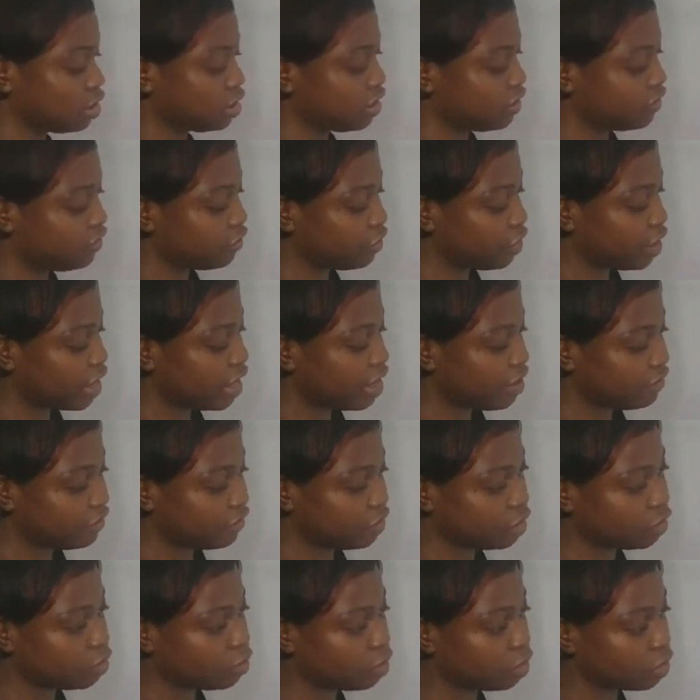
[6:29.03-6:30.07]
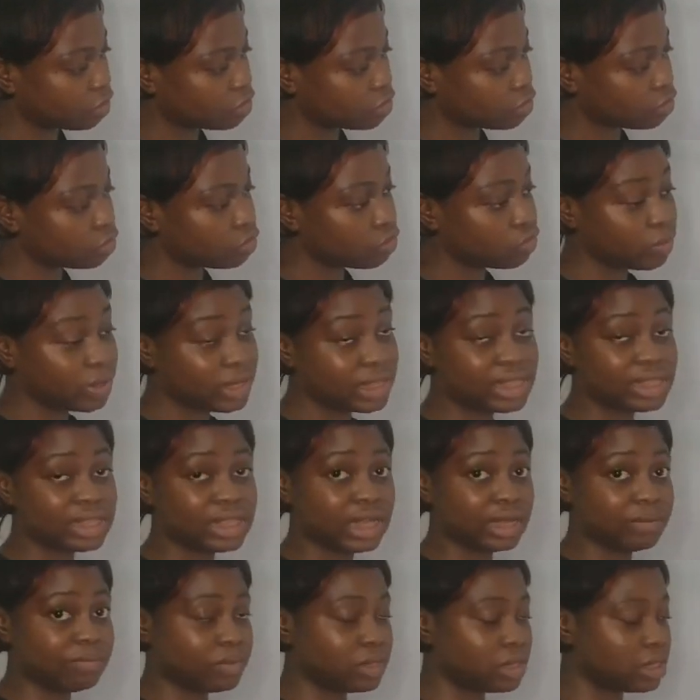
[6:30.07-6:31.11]
Therefore, F equals to
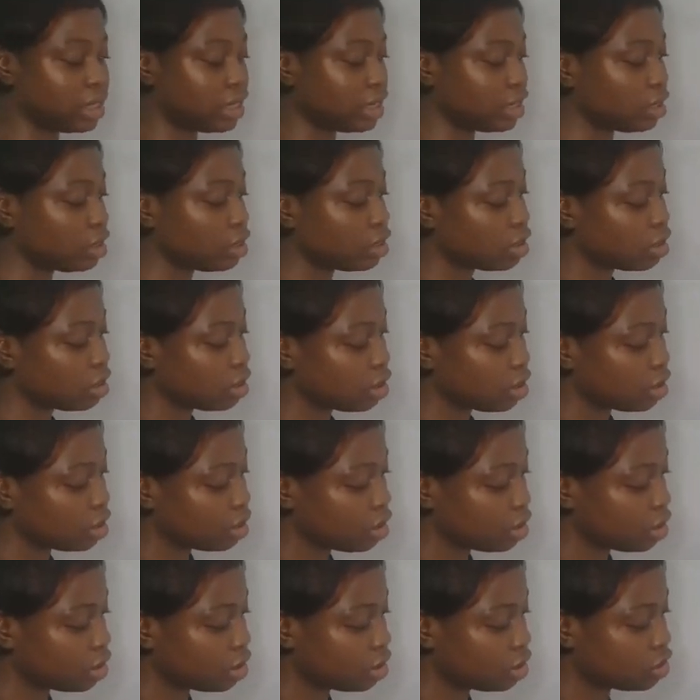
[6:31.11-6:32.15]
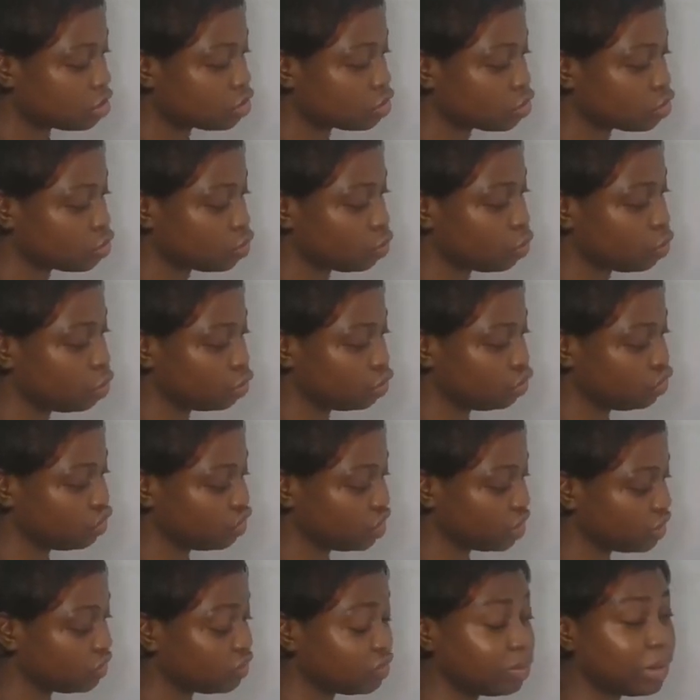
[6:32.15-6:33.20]
20 times 10 is
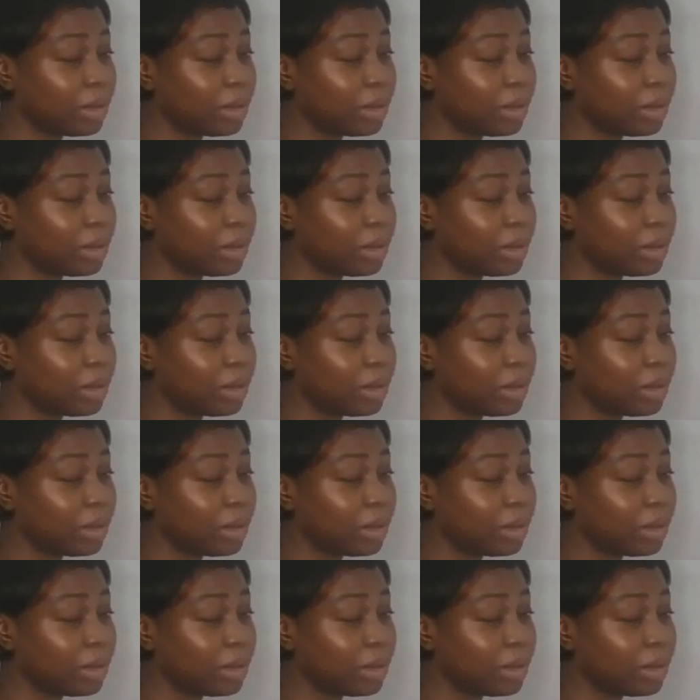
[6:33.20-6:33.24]
200.